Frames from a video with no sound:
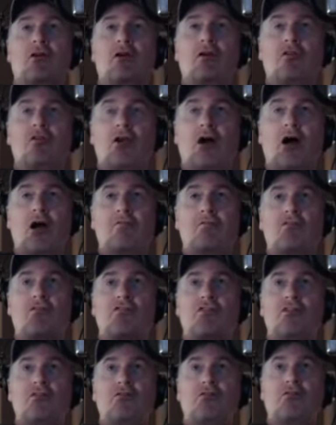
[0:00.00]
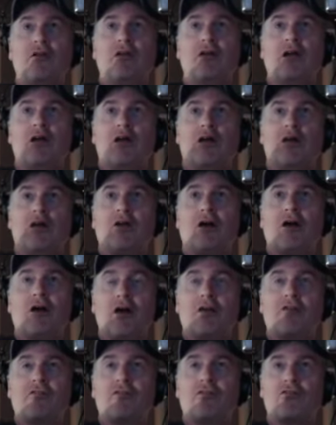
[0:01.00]
I haven't seen you for.
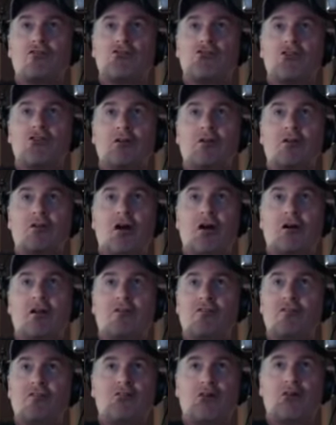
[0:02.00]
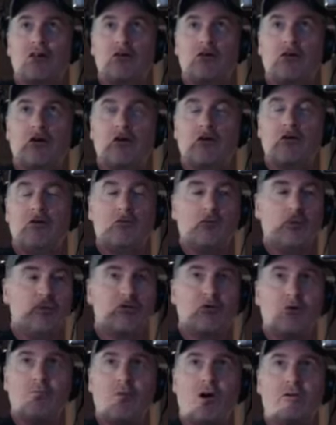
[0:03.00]
It's Sean It's like you moved
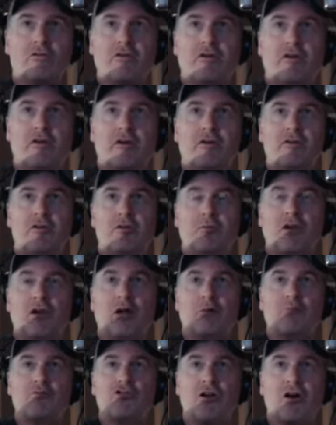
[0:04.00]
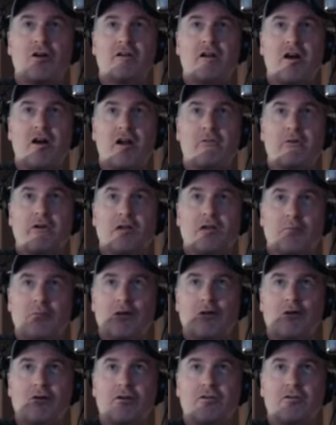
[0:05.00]
to Malta and you become Sean Connery. I mean,
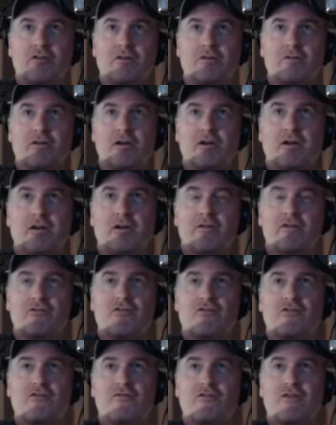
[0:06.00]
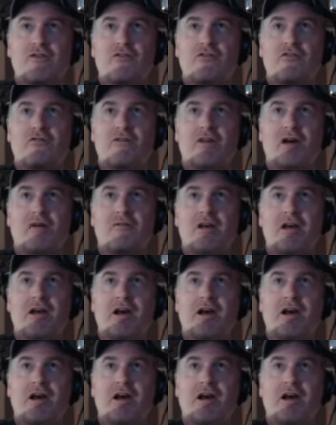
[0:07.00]
look at you. This is phenomenal.